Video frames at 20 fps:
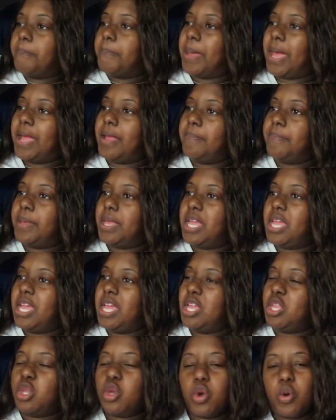
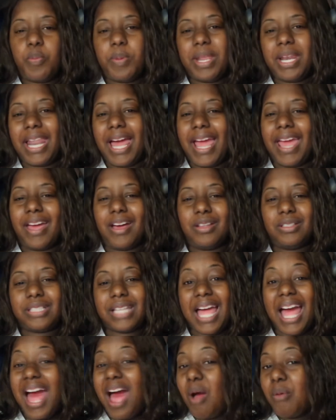baby, you'll be like,
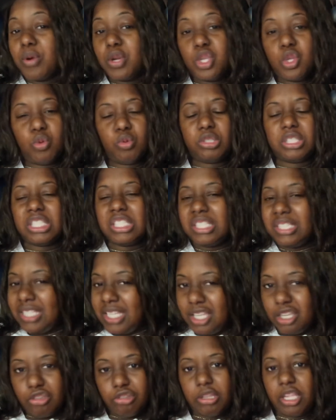Elda, how are you
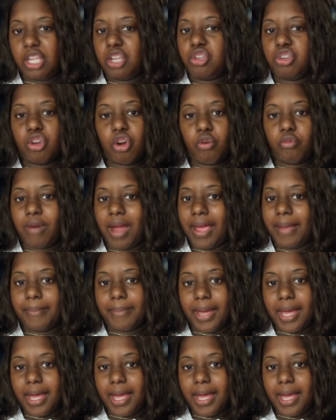still in your right